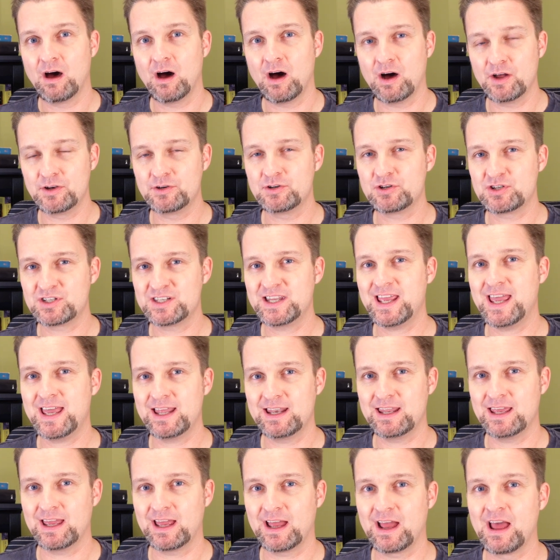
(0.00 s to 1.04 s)

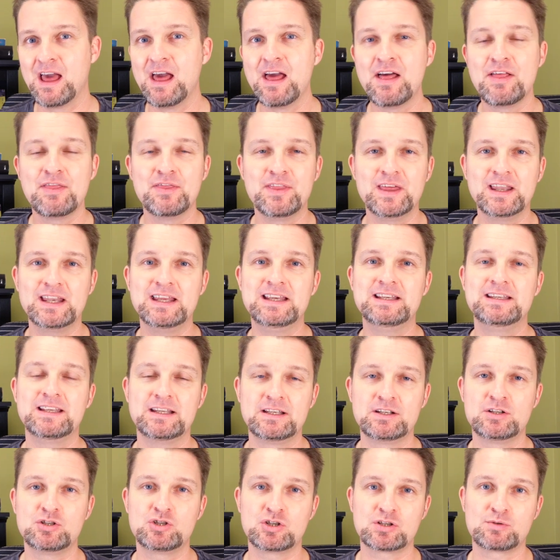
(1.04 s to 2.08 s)
understanding that he
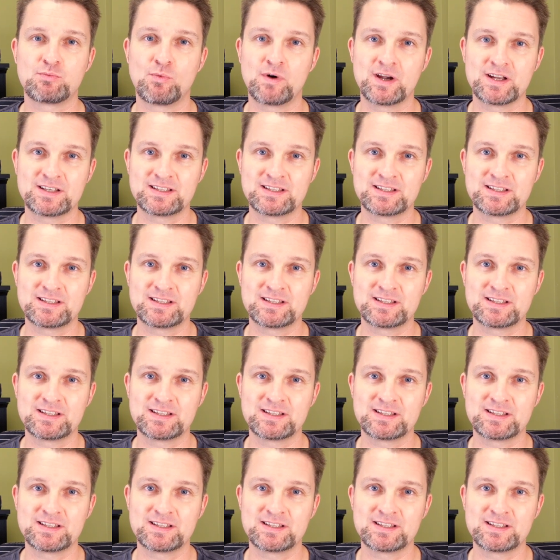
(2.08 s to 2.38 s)
didn't just want